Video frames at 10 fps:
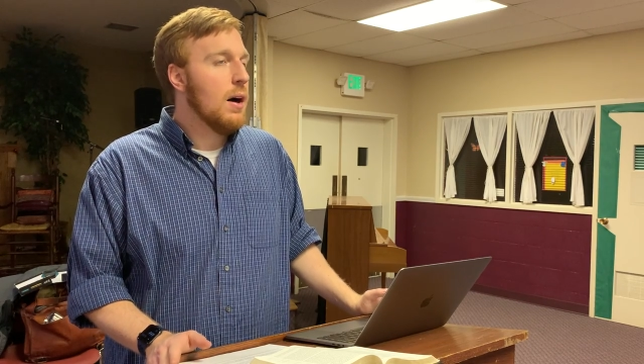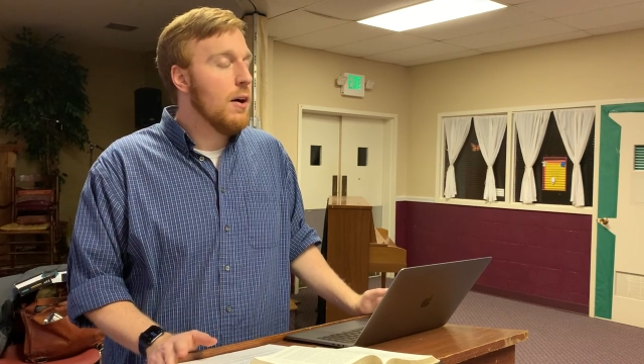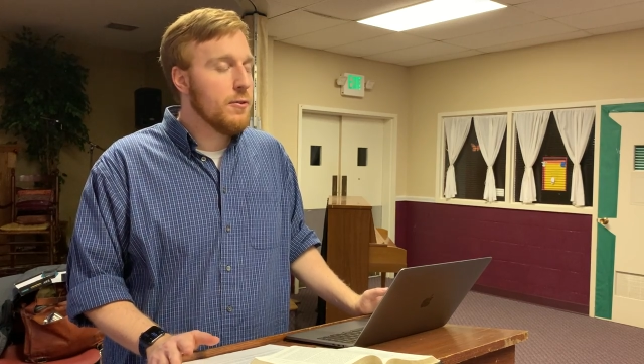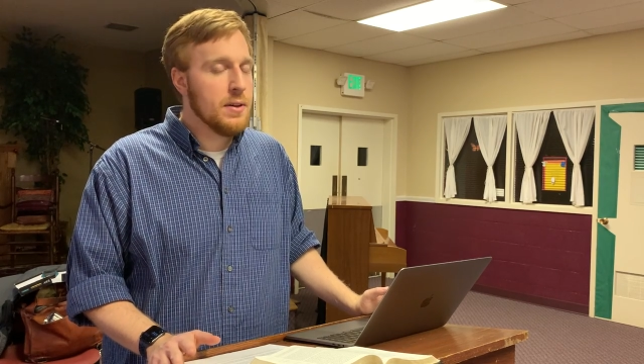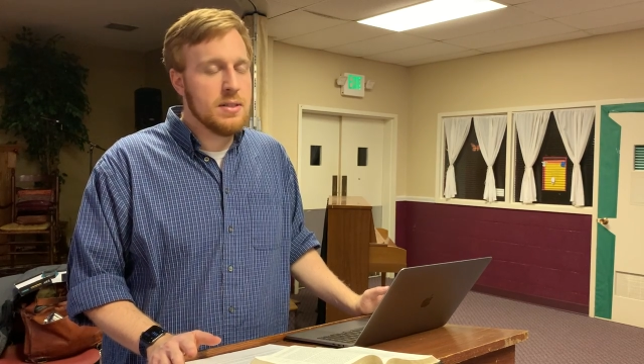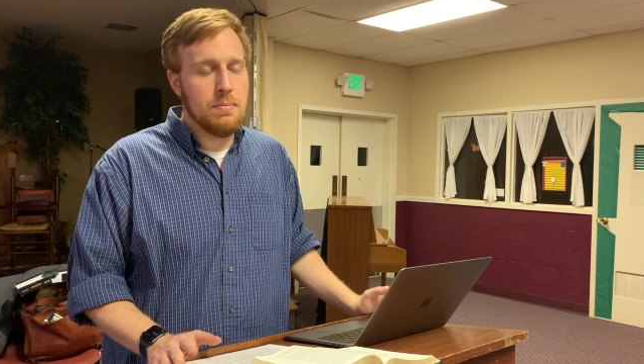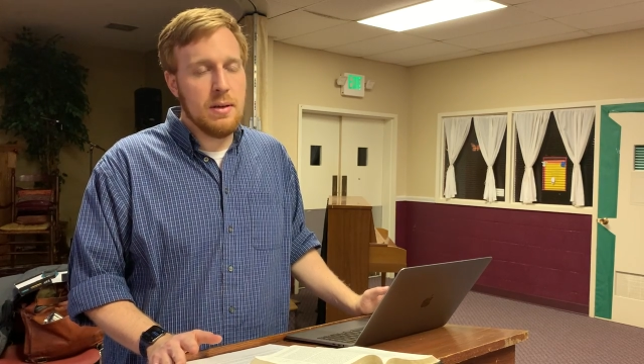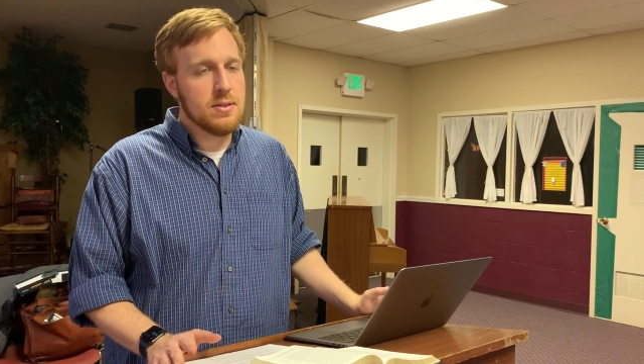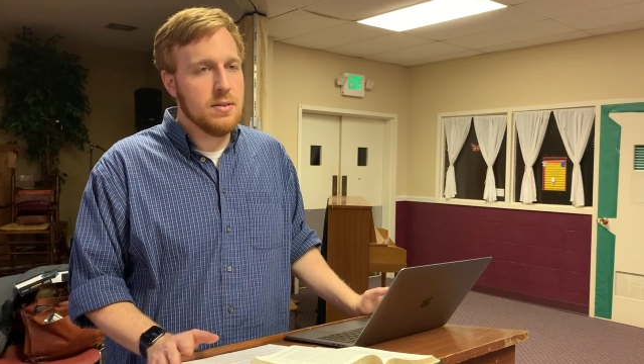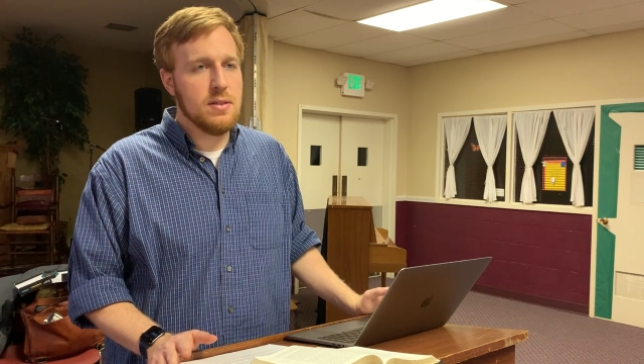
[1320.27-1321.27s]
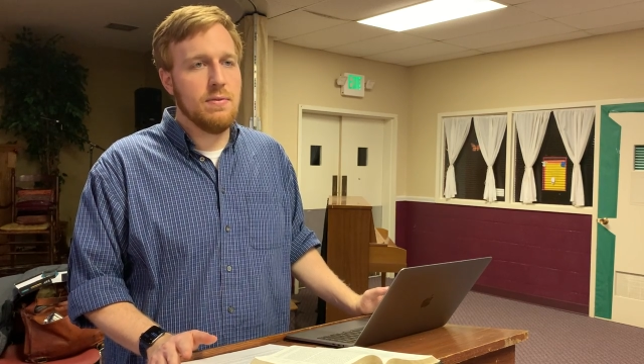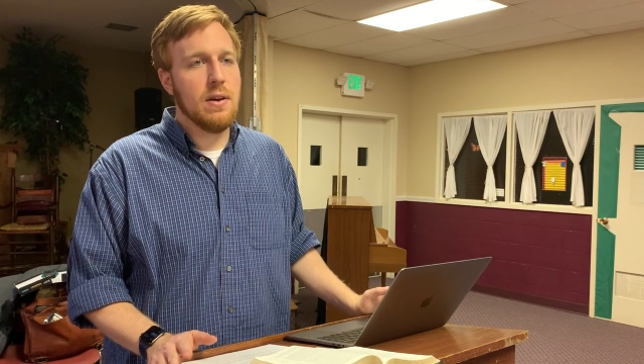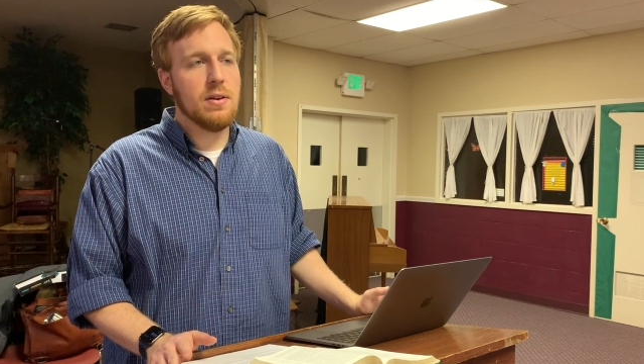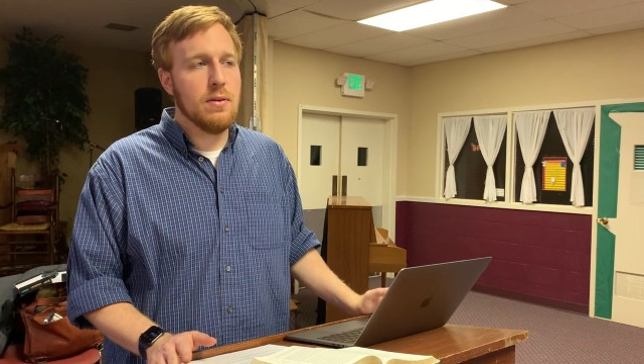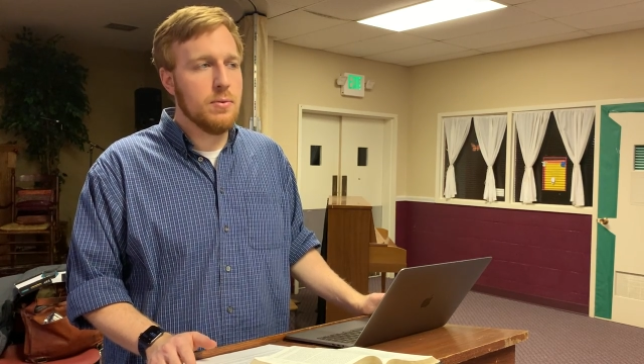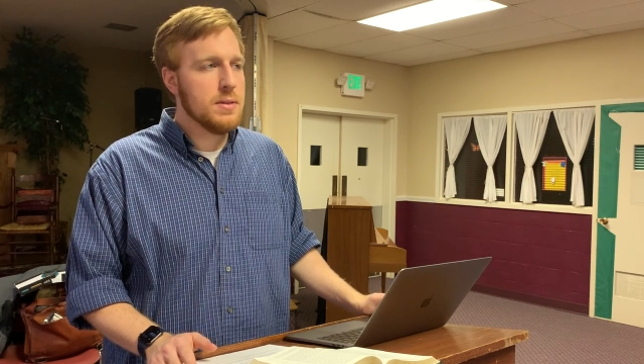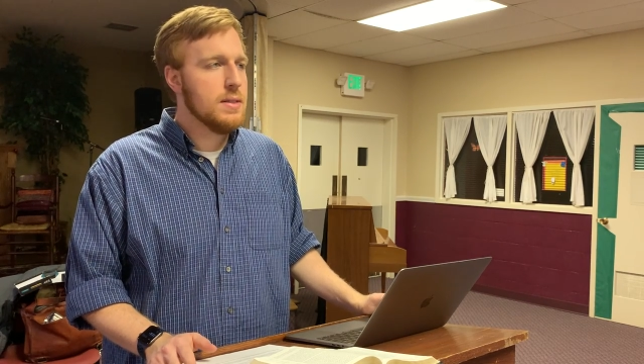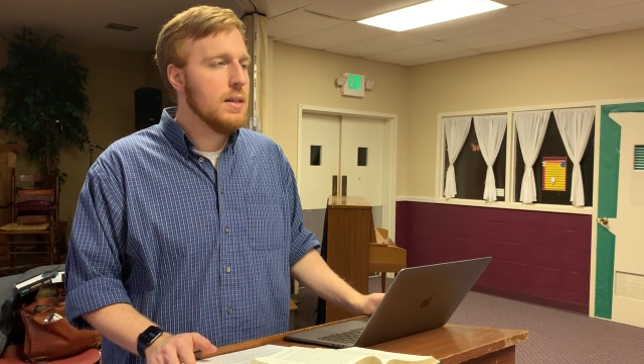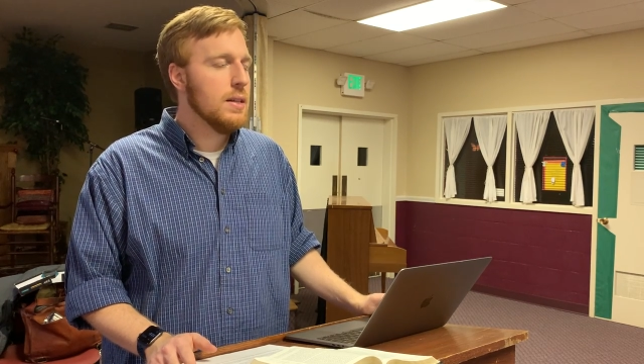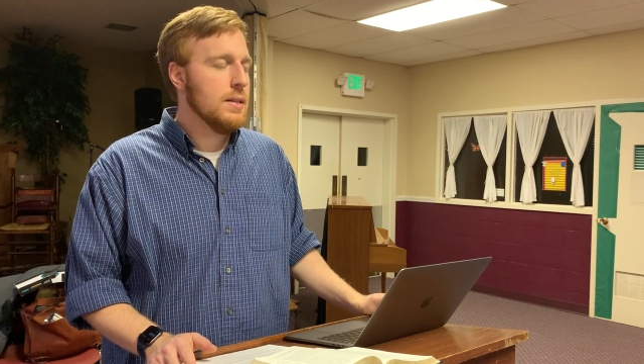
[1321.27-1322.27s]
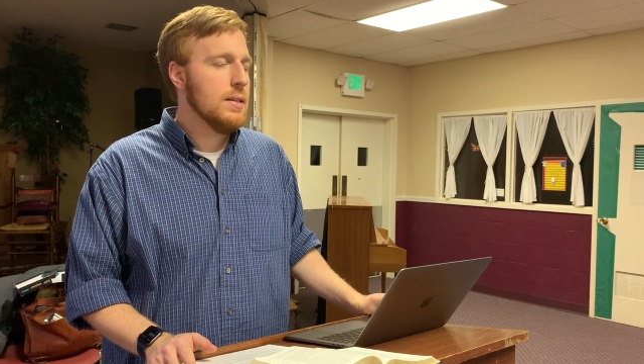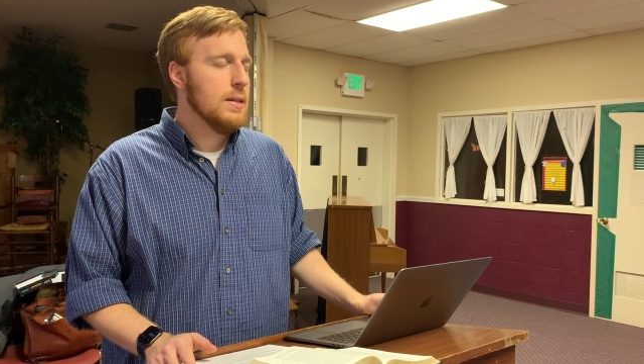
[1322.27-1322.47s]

offerings based on the severity of one's sin.